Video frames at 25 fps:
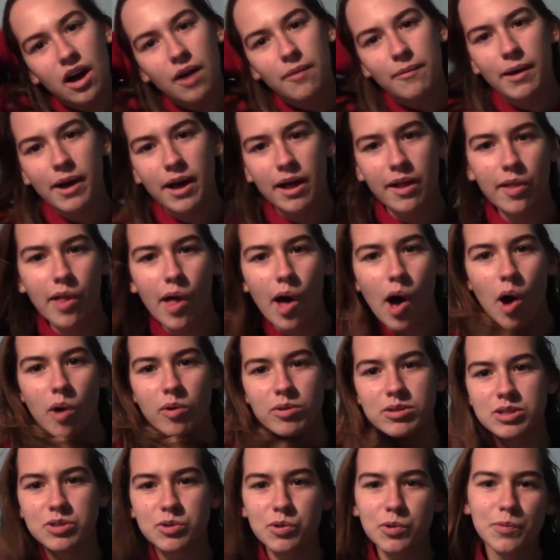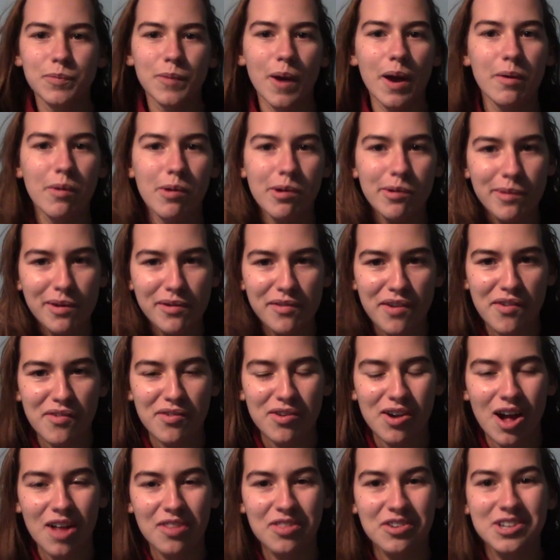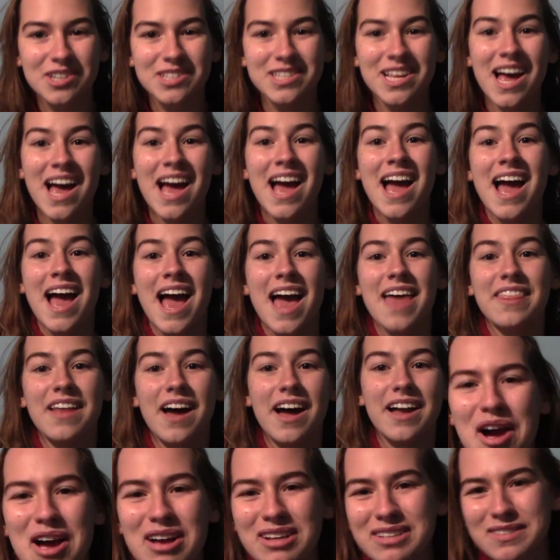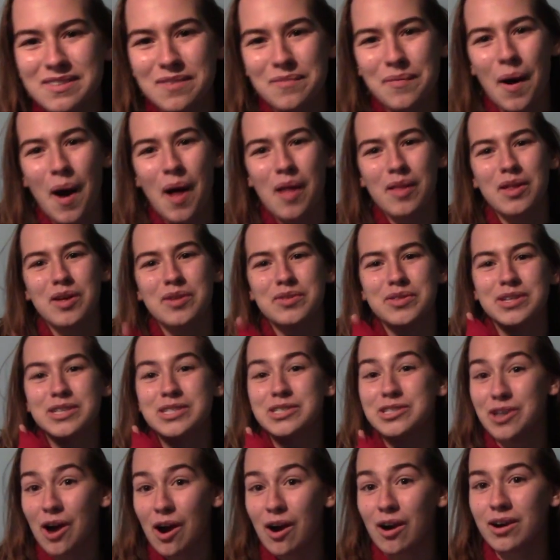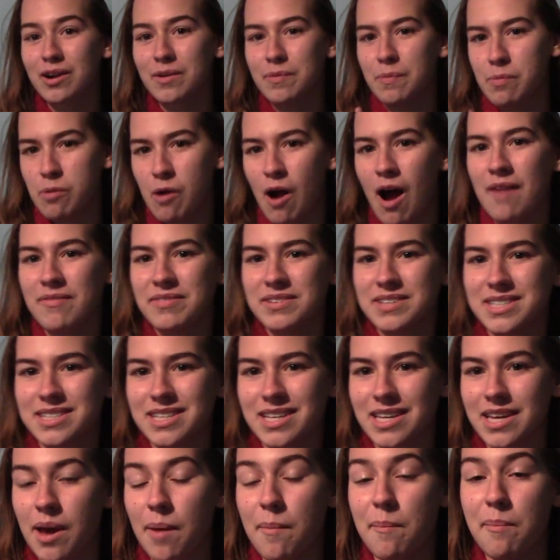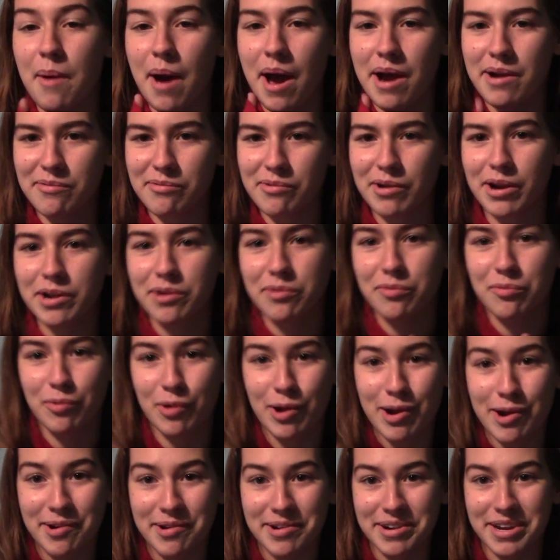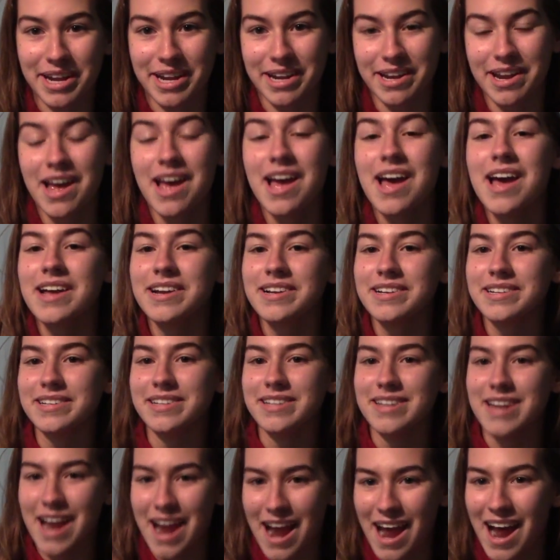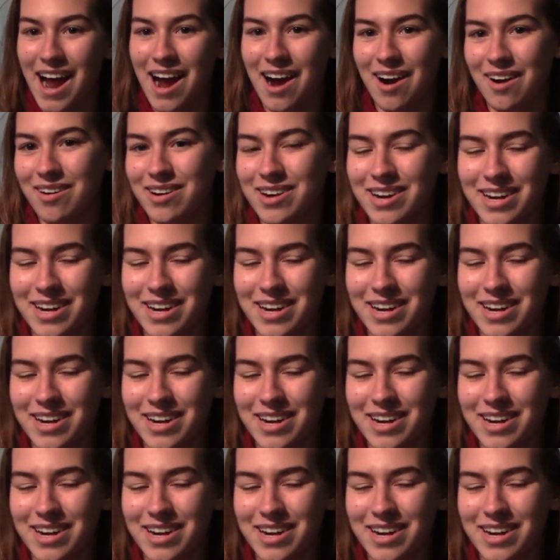um, hello, it's written by one of my favorite authors and that is Apollo, The Dark Prophecy by Rick Riordan. Now,